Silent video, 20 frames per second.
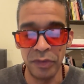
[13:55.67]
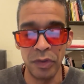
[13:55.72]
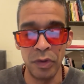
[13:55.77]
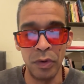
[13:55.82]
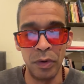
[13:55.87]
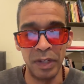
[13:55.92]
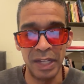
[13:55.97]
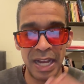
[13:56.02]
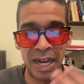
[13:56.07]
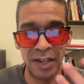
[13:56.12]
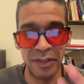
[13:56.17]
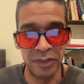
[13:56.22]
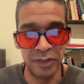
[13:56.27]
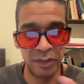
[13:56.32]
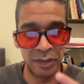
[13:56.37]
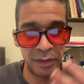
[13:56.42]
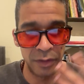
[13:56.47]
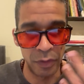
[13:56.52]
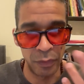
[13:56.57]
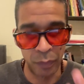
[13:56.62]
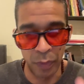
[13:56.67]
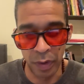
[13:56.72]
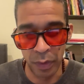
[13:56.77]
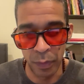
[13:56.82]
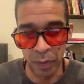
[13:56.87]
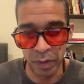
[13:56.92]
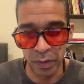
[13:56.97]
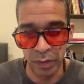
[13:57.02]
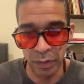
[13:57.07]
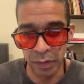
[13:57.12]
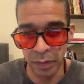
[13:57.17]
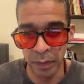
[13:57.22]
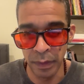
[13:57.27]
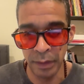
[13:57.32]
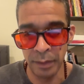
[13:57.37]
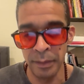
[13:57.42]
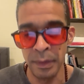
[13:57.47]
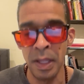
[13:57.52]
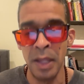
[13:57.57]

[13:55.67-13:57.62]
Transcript: You're consciously aware of what you're doing.